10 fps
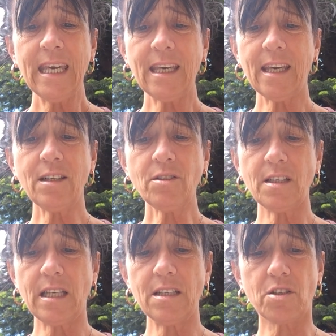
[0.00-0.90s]
It killed
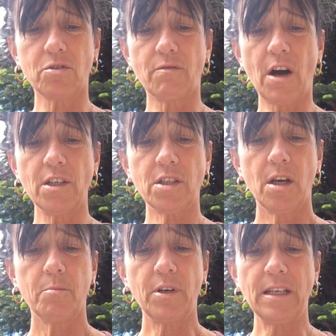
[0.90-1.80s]
the nits all right,
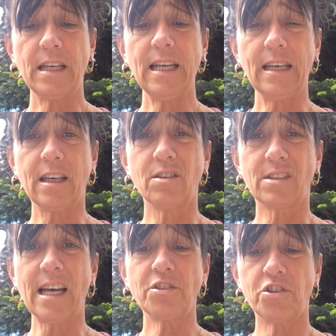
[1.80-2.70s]
but it nearly
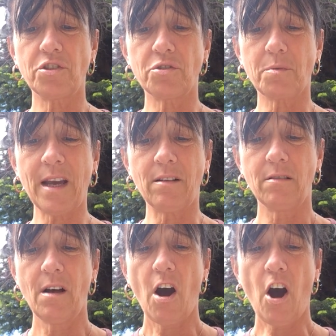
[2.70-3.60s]
killed Ashton as well.
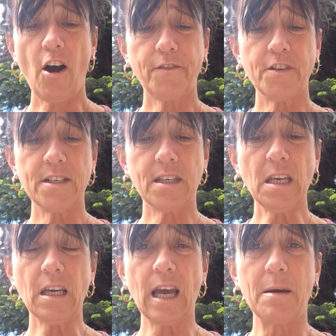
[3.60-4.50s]
Half the
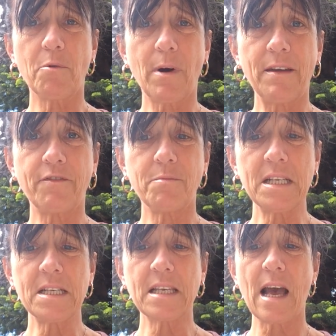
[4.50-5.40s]
skin came away from
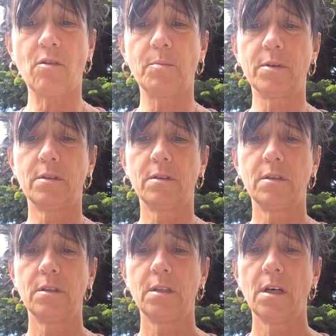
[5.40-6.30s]
his scalp.
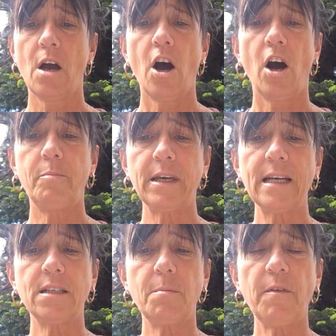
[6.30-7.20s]
I
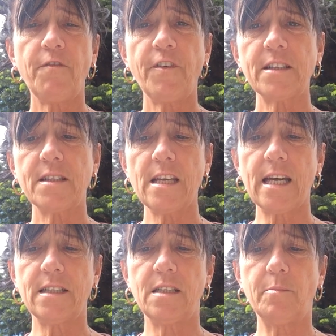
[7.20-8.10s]
began to be
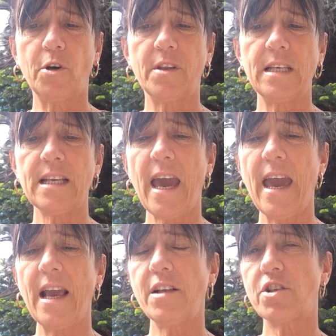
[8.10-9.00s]
fascinated by these
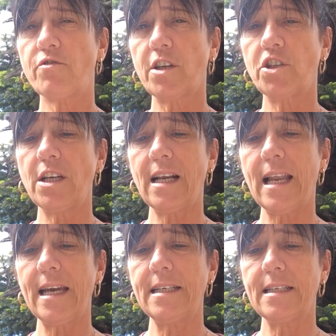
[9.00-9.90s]
hair-scratching
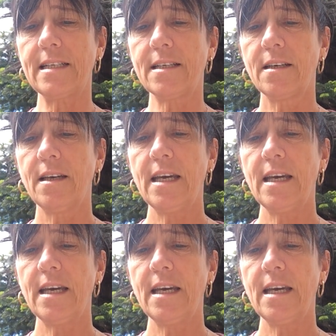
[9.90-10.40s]
ladies.